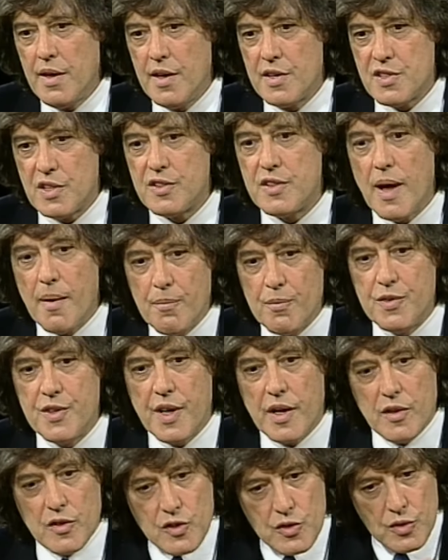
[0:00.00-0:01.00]
is
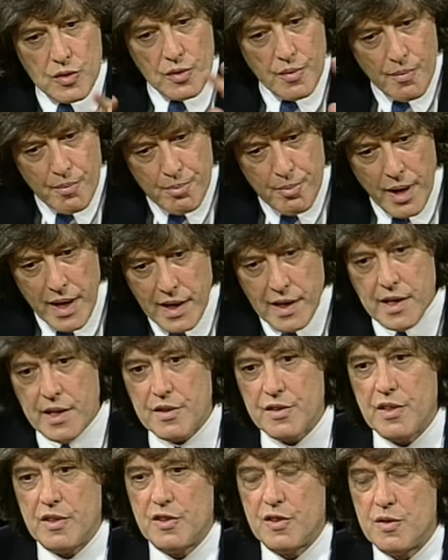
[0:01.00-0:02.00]
attempting to make
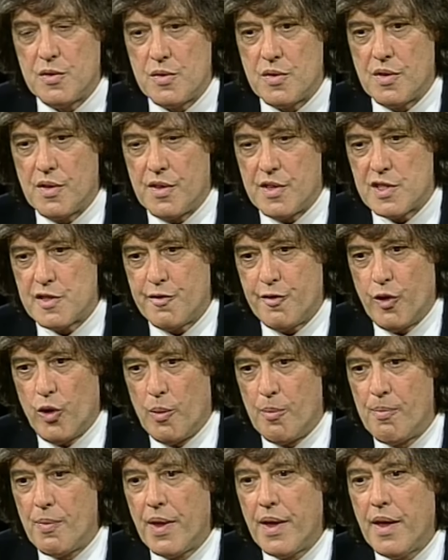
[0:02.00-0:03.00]
it into this
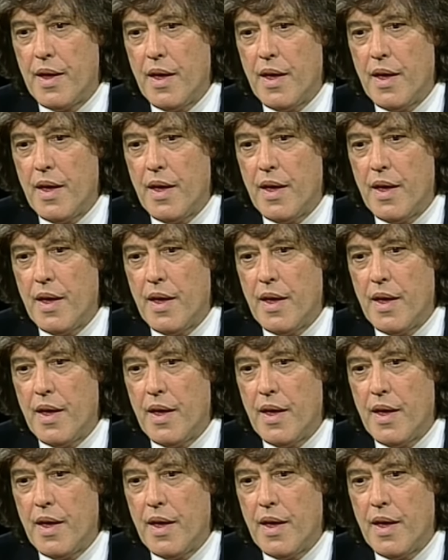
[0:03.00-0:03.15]
form.